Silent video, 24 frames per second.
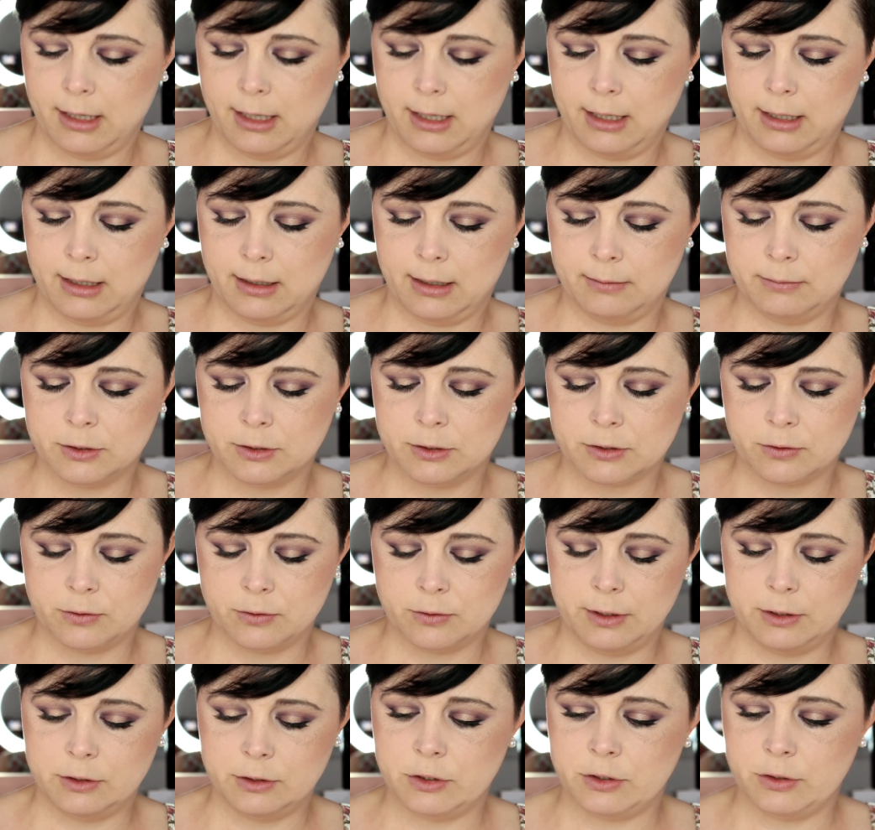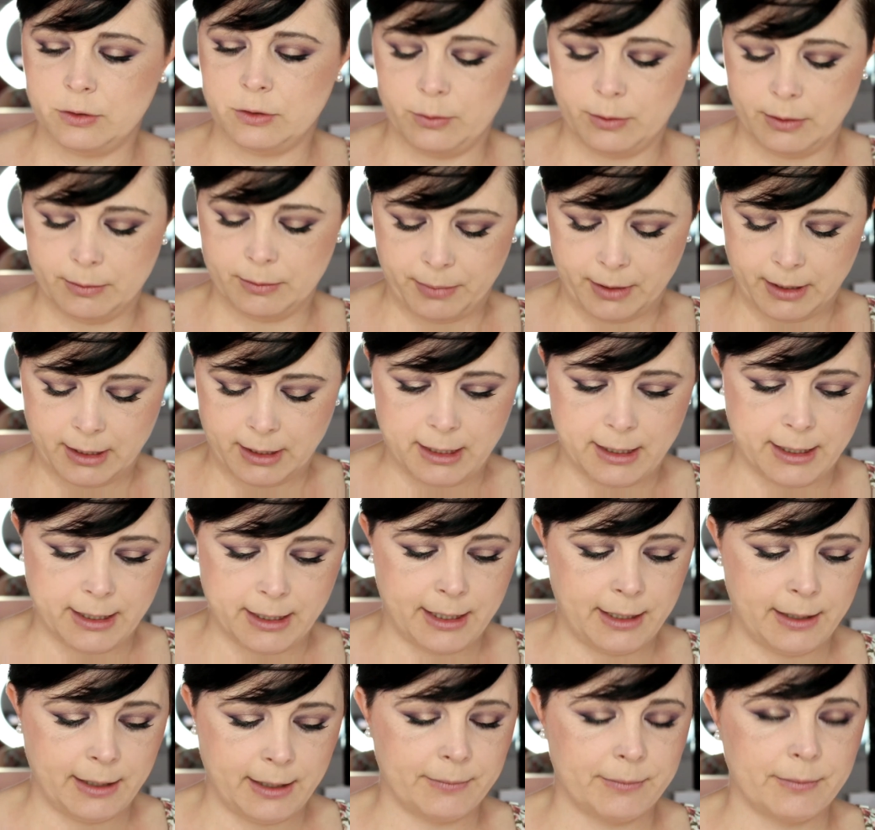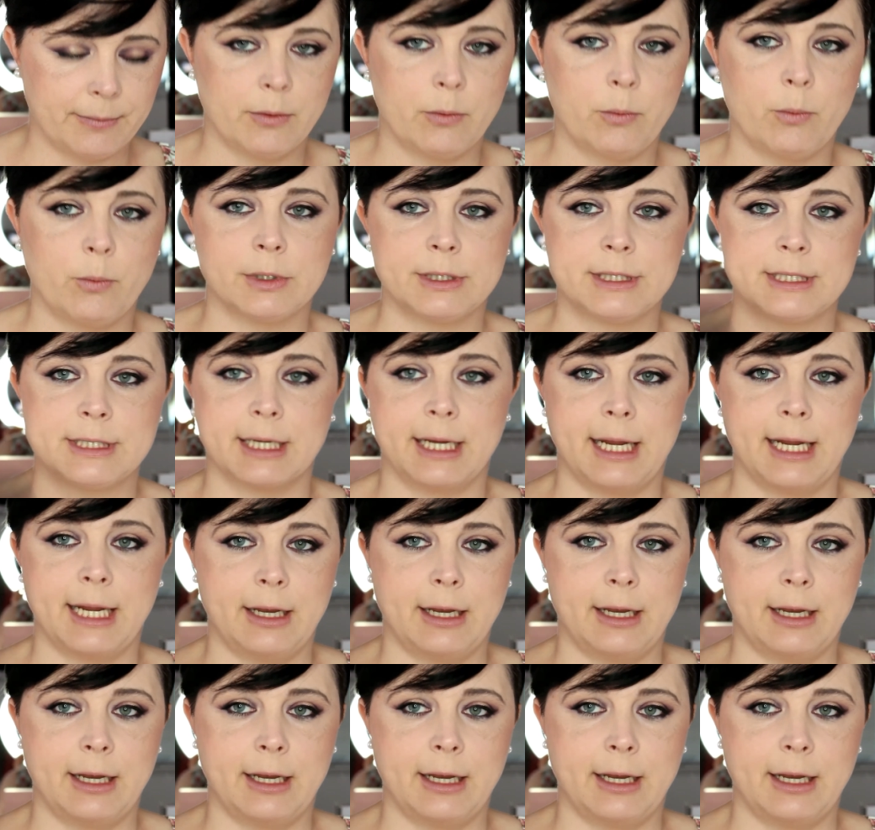And I'm just going to apply once